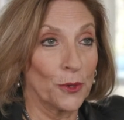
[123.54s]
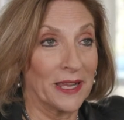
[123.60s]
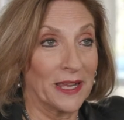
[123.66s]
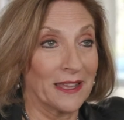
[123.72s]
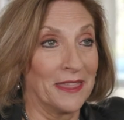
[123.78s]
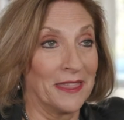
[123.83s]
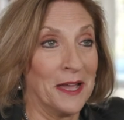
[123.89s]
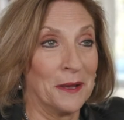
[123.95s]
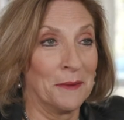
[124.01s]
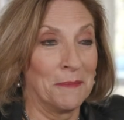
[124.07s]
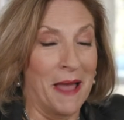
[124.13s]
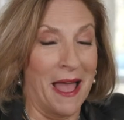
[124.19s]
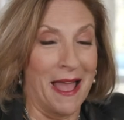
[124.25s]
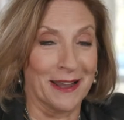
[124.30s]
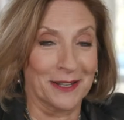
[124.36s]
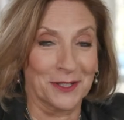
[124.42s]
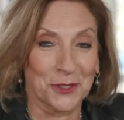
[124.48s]
going in the
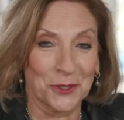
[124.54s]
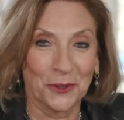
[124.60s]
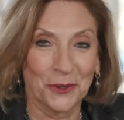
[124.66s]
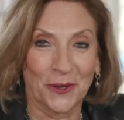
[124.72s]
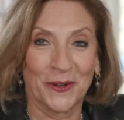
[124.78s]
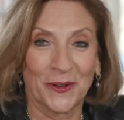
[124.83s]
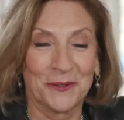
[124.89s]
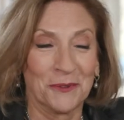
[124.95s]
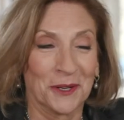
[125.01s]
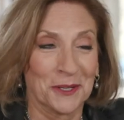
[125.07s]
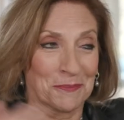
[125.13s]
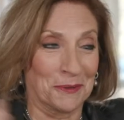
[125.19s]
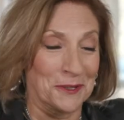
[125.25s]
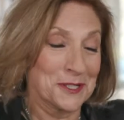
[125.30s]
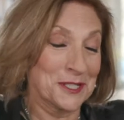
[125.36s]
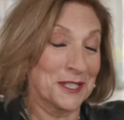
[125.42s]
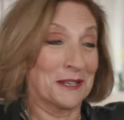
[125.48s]
back door and one
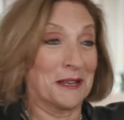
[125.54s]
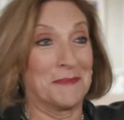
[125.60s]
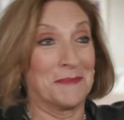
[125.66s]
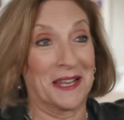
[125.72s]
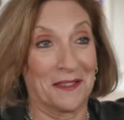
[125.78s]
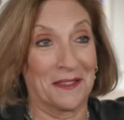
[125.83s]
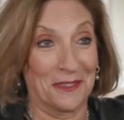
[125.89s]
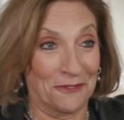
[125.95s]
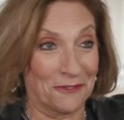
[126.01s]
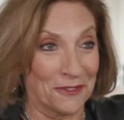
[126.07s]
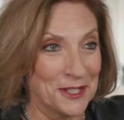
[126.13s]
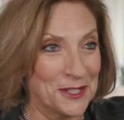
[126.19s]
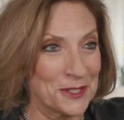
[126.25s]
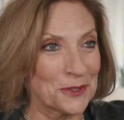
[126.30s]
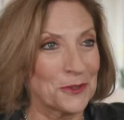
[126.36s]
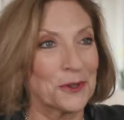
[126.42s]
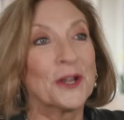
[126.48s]
person coming in the
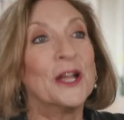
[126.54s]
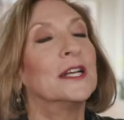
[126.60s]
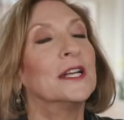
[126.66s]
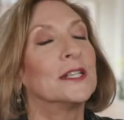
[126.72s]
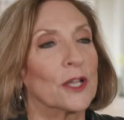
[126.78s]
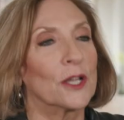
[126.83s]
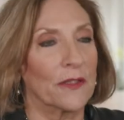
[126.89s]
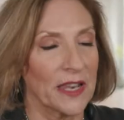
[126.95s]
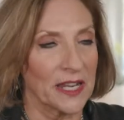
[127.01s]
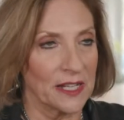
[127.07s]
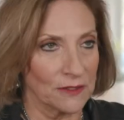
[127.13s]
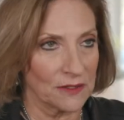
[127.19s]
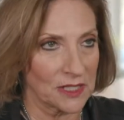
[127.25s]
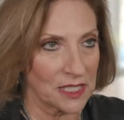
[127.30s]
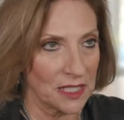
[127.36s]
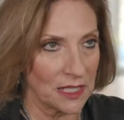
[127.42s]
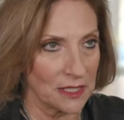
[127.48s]
front door so they
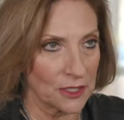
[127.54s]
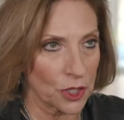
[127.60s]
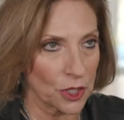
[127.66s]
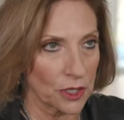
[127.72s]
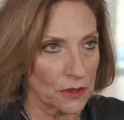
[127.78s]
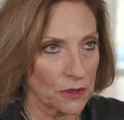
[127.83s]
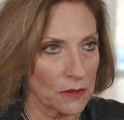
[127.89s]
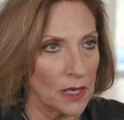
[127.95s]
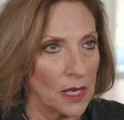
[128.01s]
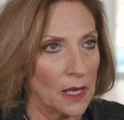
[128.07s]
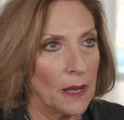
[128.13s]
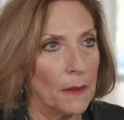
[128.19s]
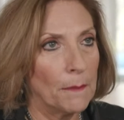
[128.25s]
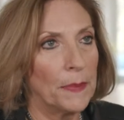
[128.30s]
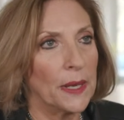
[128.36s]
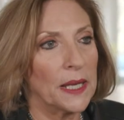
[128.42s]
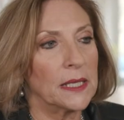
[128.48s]
don't see each other.
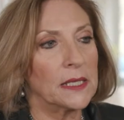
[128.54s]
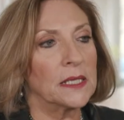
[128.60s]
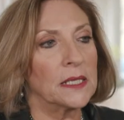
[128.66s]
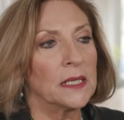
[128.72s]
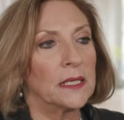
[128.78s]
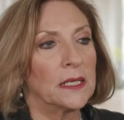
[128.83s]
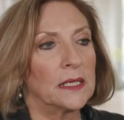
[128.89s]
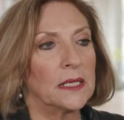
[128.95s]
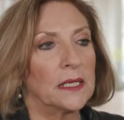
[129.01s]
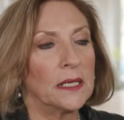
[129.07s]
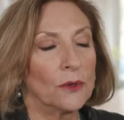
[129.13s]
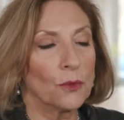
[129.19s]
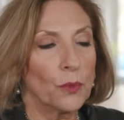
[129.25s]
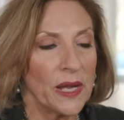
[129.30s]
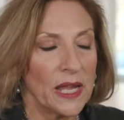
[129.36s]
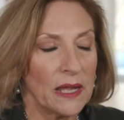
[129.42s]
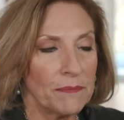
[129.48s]
But you know,
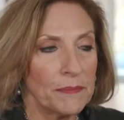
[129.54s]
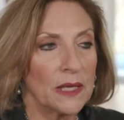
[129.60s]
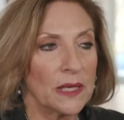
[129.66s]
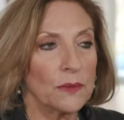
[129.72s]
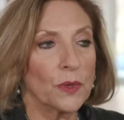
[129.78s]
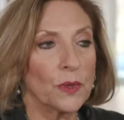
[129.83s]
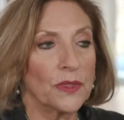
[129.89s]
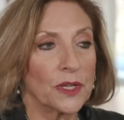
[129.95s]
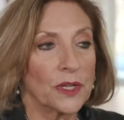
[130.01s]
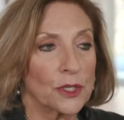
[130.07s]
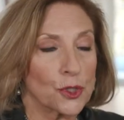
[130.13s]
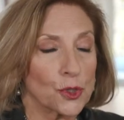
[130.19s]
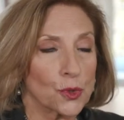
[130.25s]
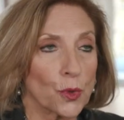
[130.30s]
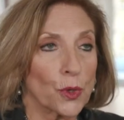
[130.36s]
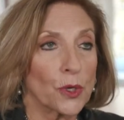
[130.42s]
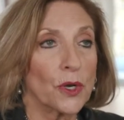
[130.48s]
we have met with
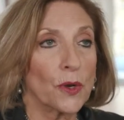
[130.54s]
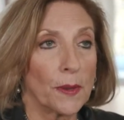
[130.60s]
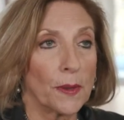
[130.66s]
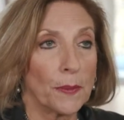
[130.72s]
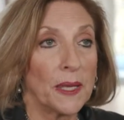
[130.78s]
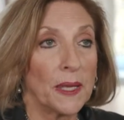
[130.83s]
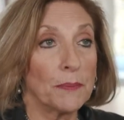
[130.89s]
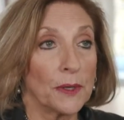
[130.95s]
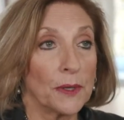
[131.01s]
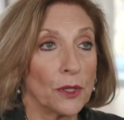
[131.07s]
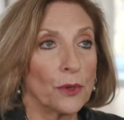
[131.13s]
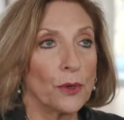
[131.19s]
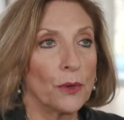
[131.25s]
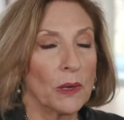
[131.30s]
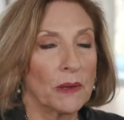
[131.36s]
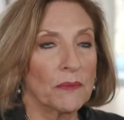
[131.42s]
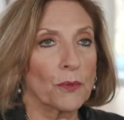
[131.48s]
extraordinary people
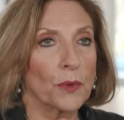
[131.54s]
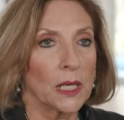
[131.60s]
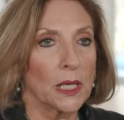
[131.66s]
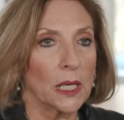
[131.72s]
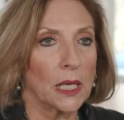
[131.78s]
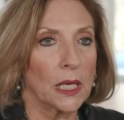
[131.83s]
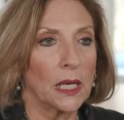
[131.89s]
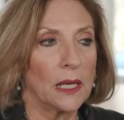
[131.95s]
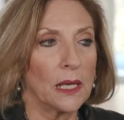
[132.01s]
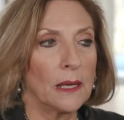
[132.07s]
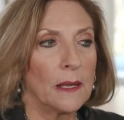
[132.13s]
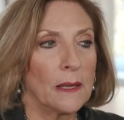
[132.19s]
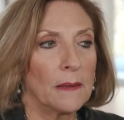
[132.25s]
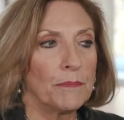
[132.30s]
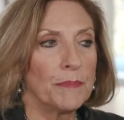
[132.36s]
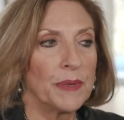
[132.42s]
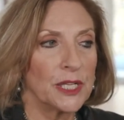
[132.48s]
who have really
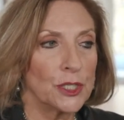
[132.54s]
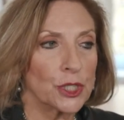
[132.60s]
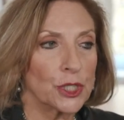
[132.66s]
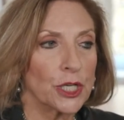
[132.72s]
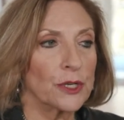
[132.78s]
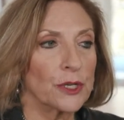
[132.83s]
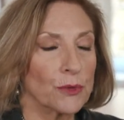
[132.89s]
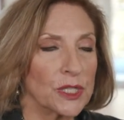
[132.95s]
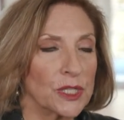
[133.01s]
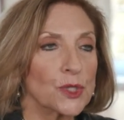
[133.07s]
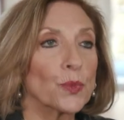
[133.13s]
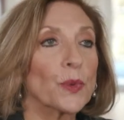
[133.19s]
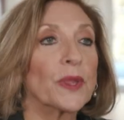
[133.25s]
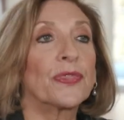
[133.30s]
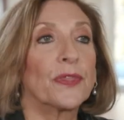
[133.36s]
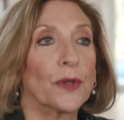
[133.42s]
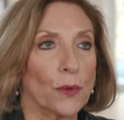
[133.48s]
been generous
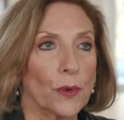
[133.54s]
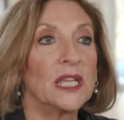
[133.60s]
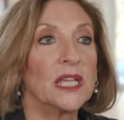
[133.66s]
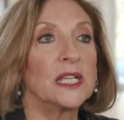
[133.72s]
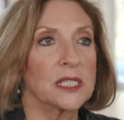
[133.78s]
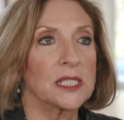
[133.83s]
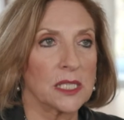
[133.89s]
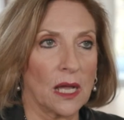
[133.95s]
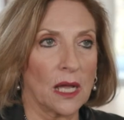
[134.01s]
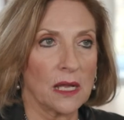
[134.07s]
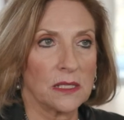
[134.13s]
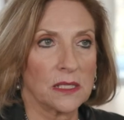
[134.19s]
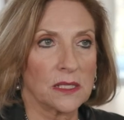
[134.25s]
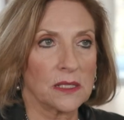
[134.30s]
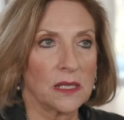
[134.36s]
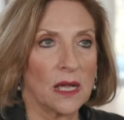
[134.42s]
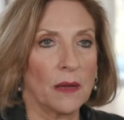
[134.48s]
with their
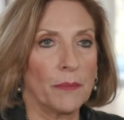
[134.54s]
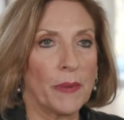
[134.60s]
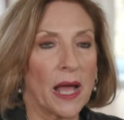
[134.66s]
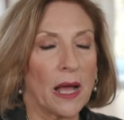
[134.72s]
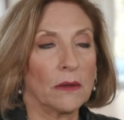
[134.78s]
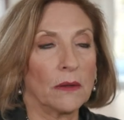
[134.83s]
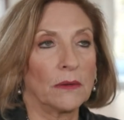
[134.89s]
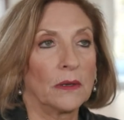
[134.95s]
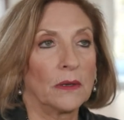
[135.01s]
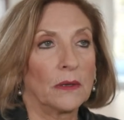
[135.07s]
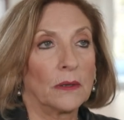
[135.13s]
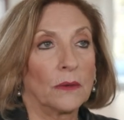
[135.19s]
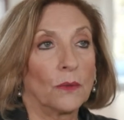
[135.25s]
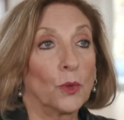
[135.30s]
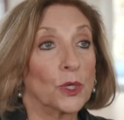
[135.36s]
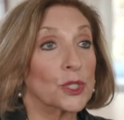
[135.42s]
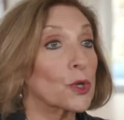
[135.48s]
insights about
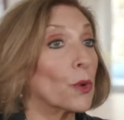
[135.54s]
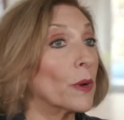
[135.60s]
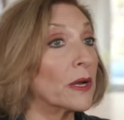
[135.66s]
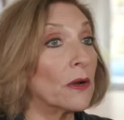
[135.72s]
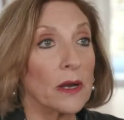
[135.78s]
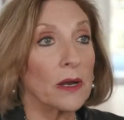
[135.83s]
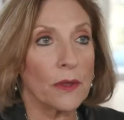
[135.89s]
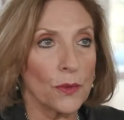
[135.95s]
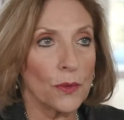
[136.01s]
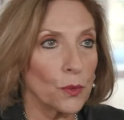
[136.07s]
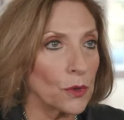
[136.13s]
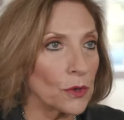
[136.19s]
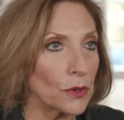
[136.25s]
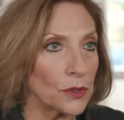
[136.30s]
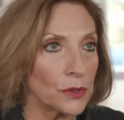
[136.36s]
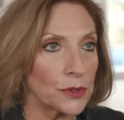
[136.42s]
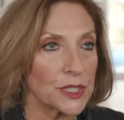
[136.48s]
what's going on in the
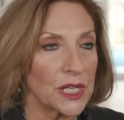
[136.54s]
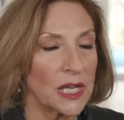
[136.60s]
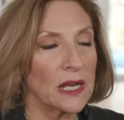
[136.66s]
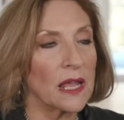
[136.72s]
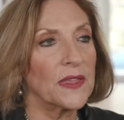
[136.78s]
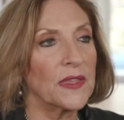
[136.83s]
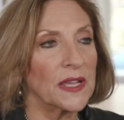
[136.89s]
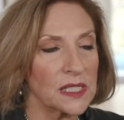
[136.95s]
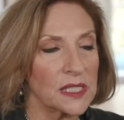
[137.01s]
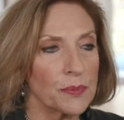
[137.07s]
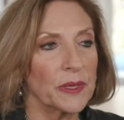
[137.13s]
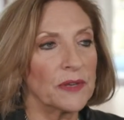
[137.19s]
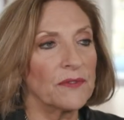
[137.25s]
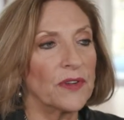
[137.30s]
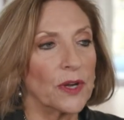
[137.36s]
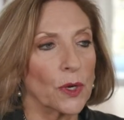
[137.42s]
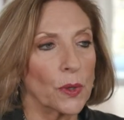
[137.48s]
world. And I think it's
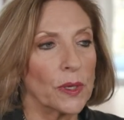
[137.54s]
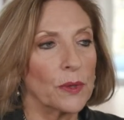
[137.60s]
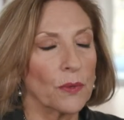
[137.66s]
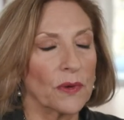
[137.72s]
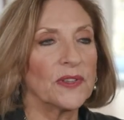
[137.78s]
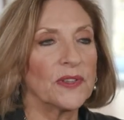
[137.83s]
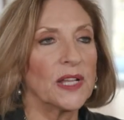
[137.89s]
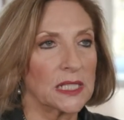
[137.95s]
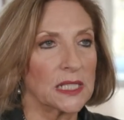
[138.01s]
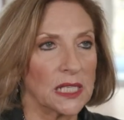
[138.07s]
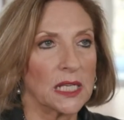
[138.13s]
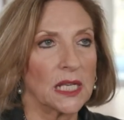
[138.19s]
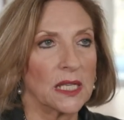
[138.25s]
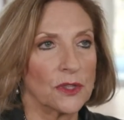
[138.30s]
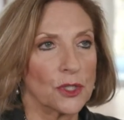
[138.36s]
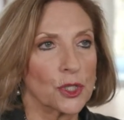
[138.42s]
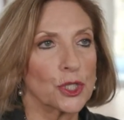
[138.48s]
been very reflected in the